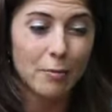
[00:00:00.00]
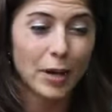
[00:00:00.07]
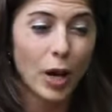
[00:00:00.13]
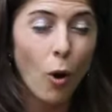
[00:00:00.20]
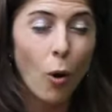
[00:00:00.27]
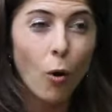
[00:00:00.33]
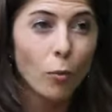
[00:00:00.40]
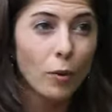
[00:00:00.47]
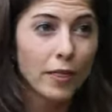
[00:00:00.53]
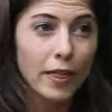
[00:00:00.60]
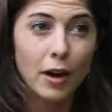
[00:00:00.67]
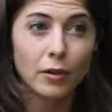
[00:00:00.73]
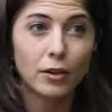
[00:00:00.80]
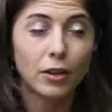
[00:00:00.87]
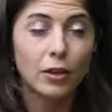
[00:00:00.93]
whole
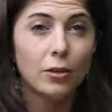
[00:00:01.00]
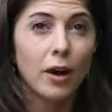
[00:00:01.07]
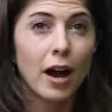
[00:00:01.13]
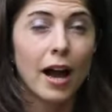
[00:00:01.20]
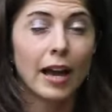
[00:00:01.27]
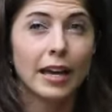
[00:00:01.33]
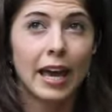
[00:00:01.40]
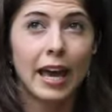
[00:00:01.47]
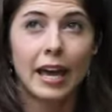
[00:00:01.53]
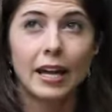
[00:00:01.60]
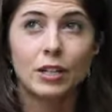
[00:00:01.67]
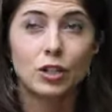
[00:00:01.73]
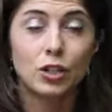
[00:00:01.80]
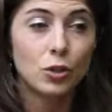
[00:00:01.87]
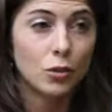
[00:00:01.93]
without you. I can't
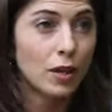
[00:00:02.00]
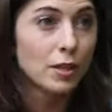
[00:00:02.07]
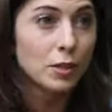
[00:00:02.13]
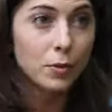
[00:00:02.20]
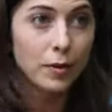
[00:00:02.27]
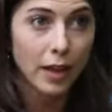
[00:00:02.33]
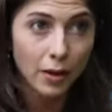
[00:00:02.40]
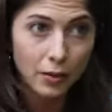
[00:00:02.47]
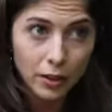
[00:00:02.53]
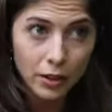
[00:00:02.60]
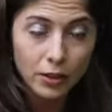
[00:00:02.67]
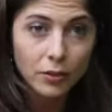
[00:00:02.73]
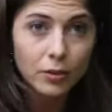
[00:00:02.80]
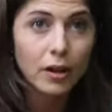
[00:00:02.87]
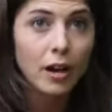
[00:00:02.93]
do this without you.